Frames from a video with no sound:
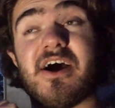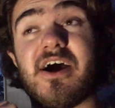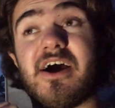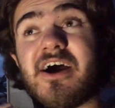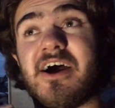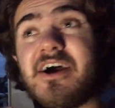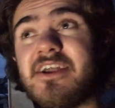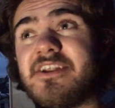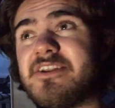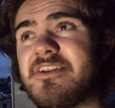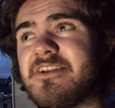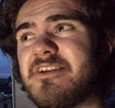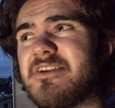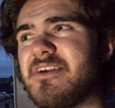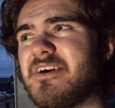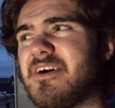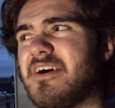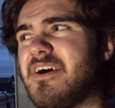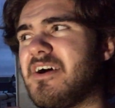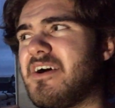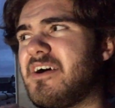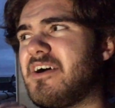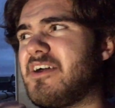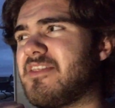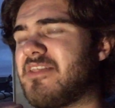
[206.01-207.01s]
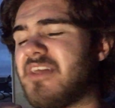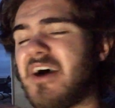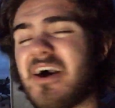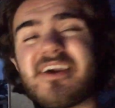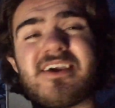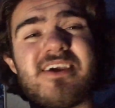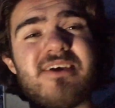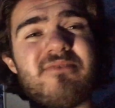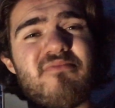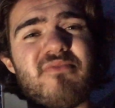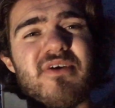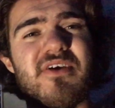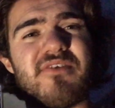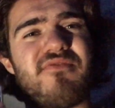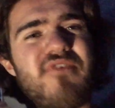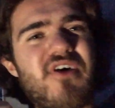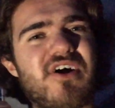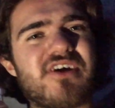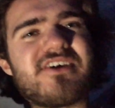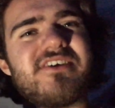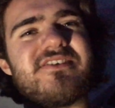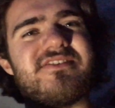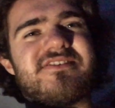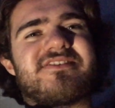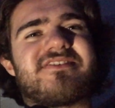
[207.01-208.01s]
And that can be
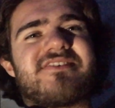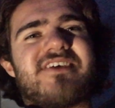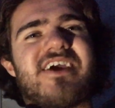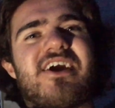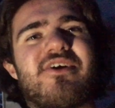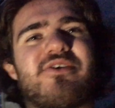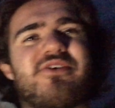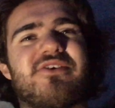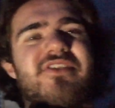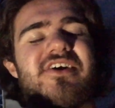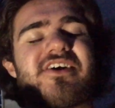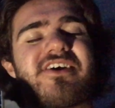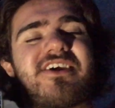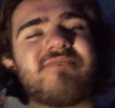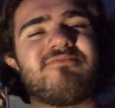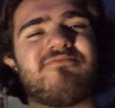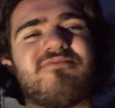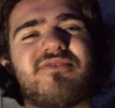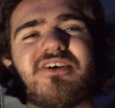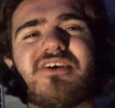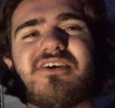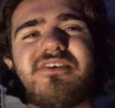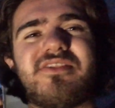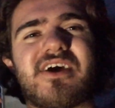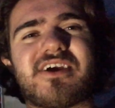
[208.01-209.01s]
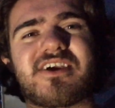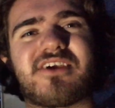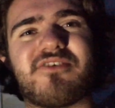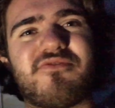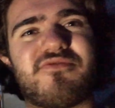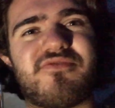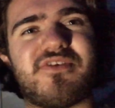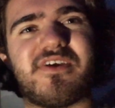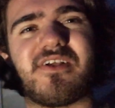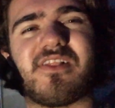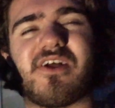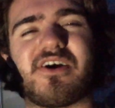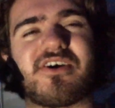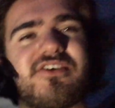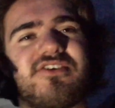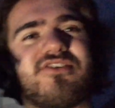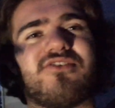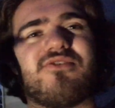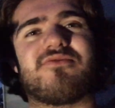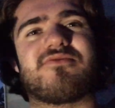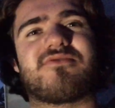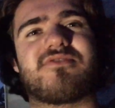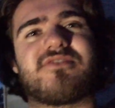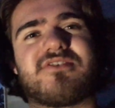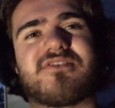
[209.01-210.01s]
fucking scary. That can feel like
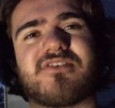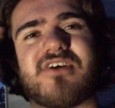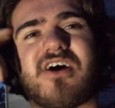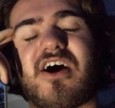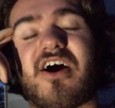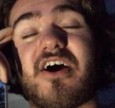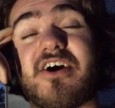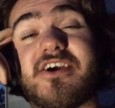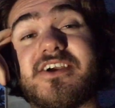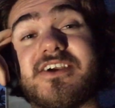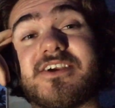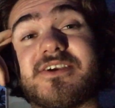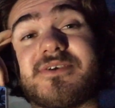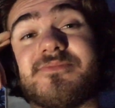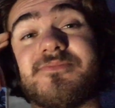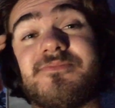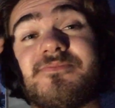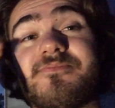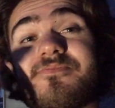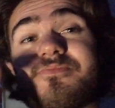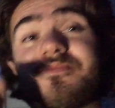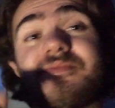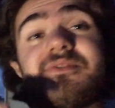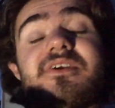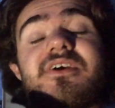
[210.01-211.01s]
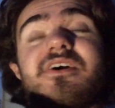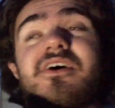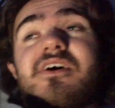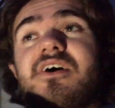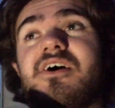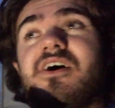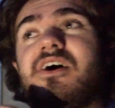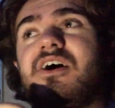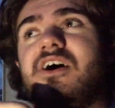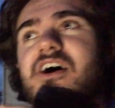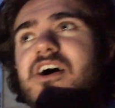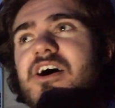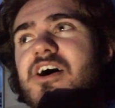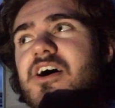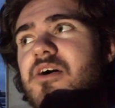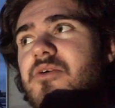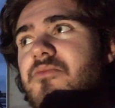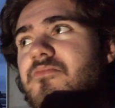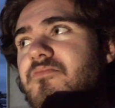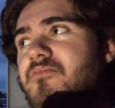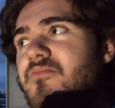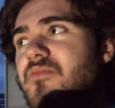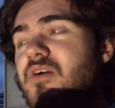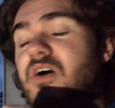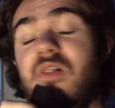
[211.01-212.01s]
you're dying. A
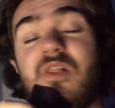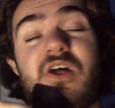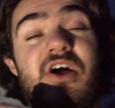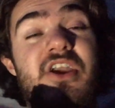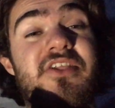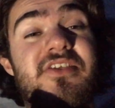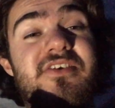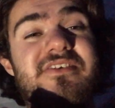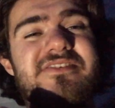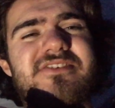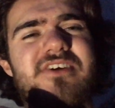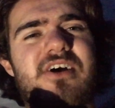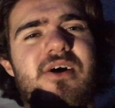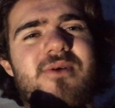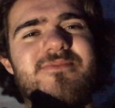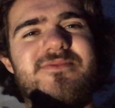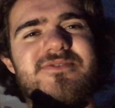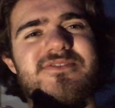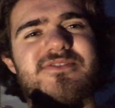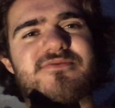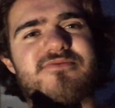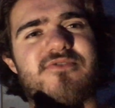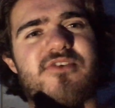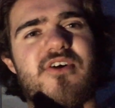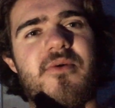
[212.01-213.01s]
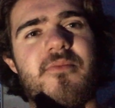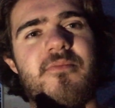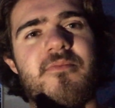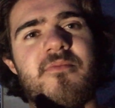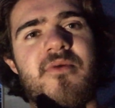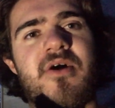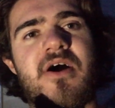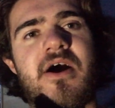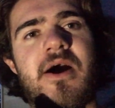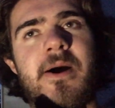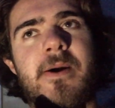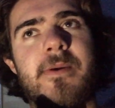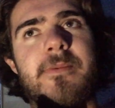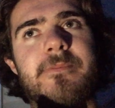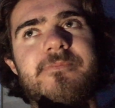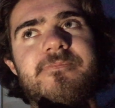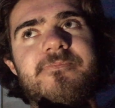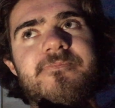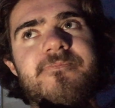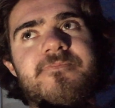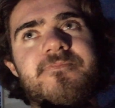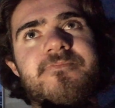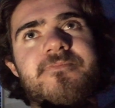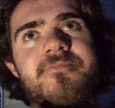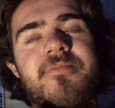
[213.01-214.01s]
lot of this comes
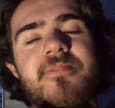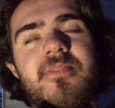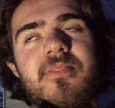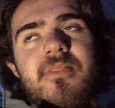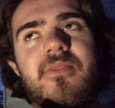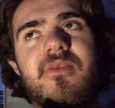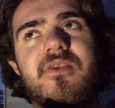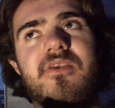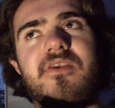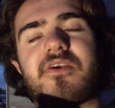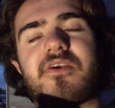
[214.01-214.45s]
from